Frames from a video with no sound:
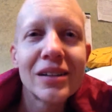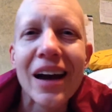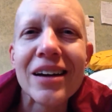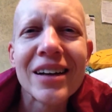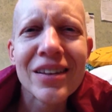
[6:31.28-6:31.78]

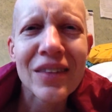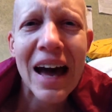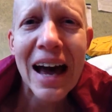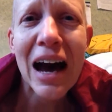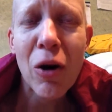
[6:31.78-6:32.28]
Yeah, that
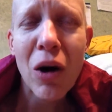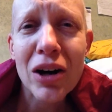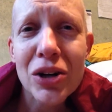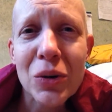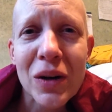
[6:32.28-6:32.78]
how are
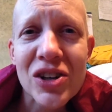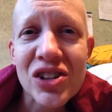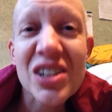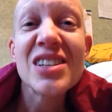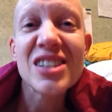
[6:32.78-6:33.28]
you
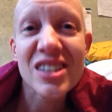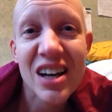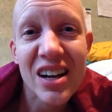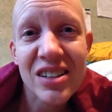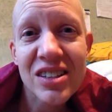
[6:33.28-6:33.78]
question
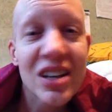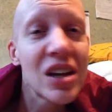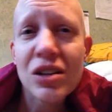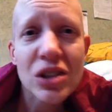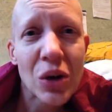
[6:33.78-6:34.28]
sucks.
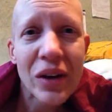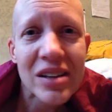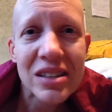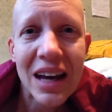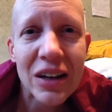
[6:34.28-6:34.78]
Don't
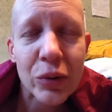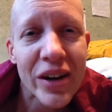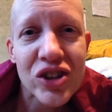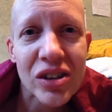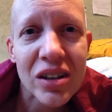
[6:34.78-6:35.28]
ask that
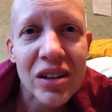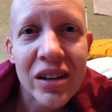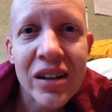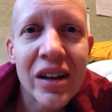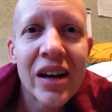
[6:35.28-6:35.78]
question.
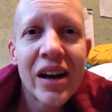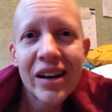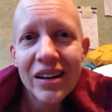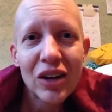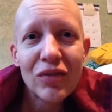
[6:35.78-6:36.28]

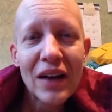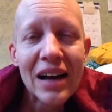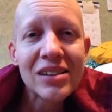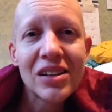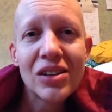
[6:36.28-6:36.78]
In
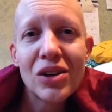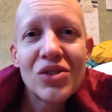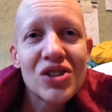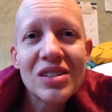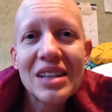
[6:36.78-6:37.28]
fact, you
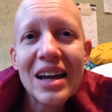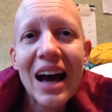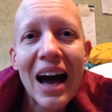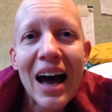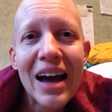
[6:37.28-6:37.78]
can just say,
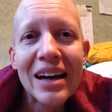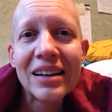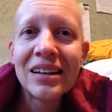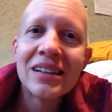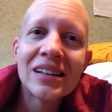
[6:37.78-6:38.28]
hi,
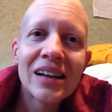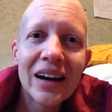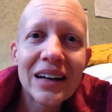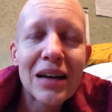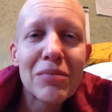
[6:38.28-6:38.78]

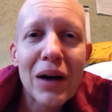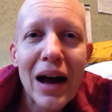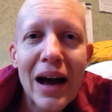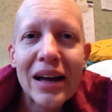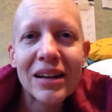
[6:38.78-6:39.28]
I came
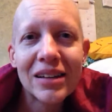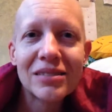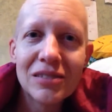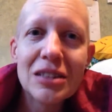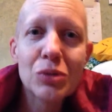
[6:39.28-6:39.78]
by.
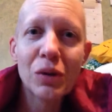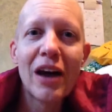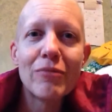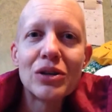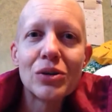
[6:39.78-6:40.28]
This is what
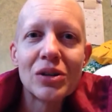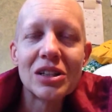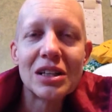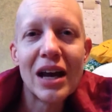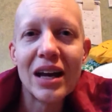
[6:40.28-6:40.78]
I've been doing
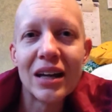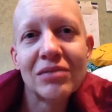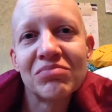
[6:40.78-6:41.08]
today.